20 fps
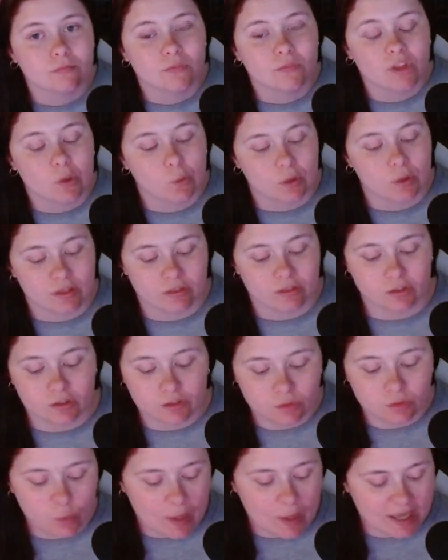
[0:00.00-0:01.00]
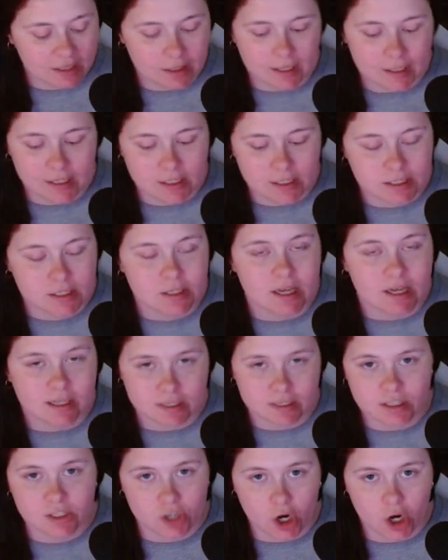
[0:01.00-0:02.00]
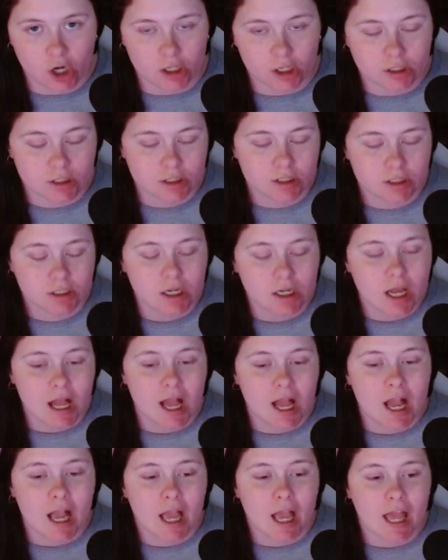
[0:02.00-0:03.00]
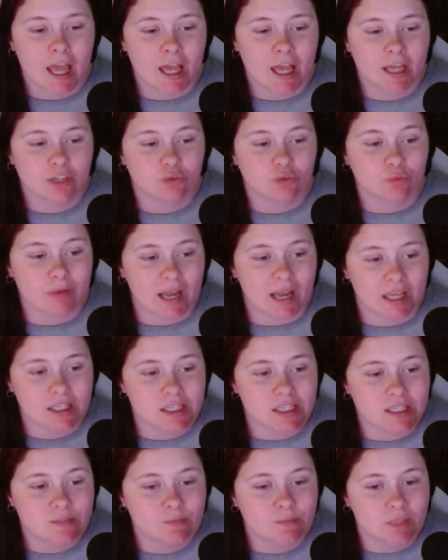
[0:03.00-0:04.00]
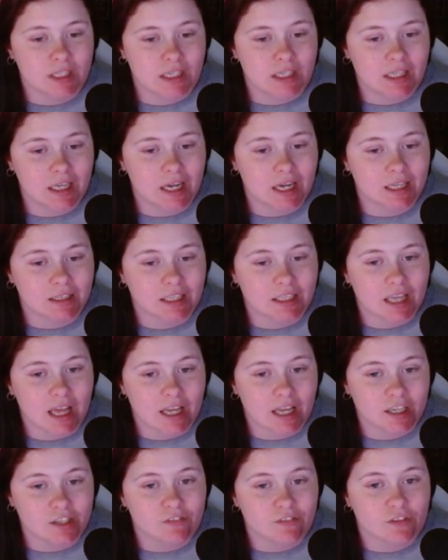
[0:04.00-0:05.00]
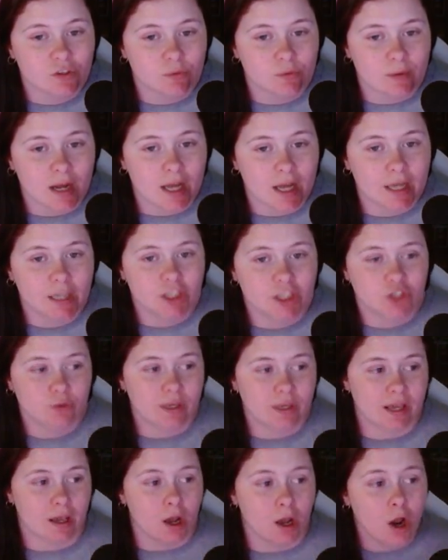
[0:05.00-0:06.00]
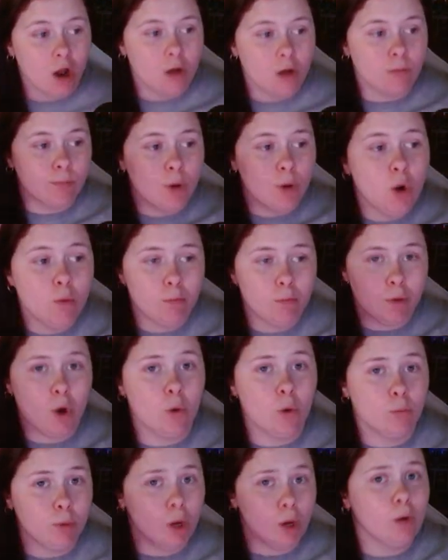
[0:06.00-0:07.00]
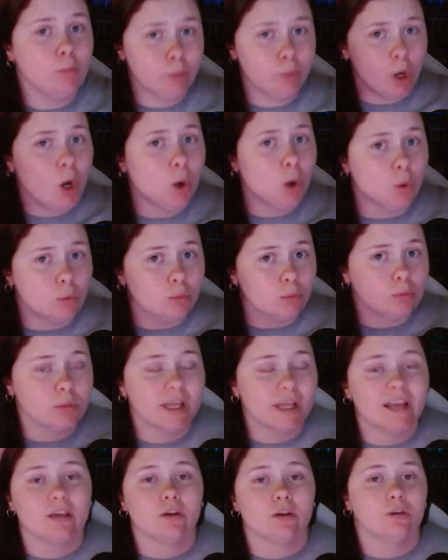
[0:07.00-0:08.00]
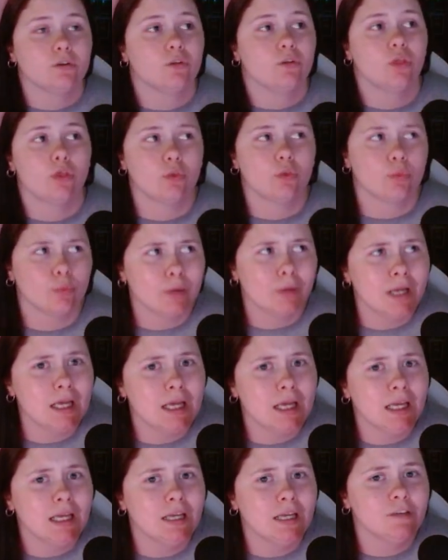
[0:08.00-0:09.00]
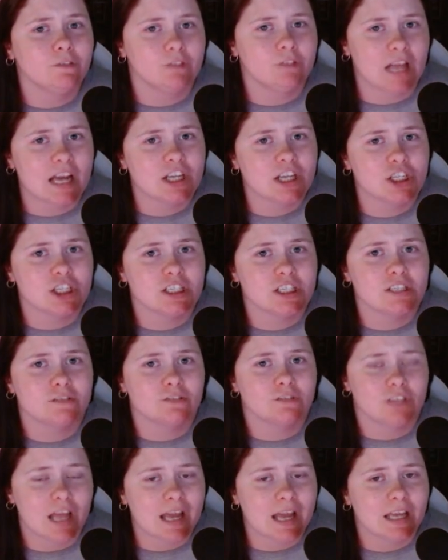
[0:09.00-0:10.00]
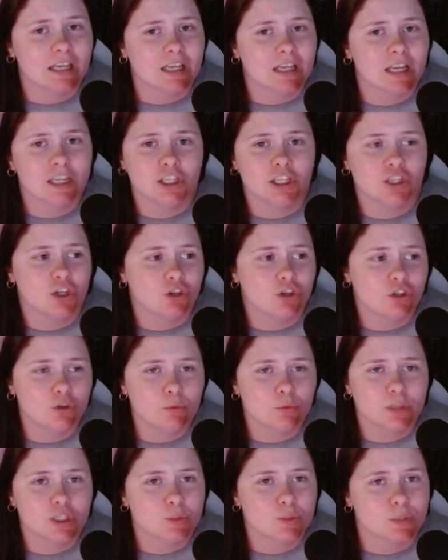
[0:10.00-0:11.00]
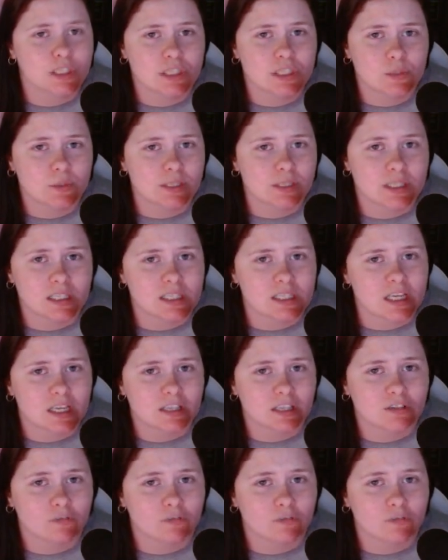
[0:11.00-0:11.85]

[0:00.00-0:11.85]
with little white lights as stars. And randomly at the end of the ride, you get boom, boom, boom, boom, like 3 flashes of light, and you don't know which one's the one that's taking the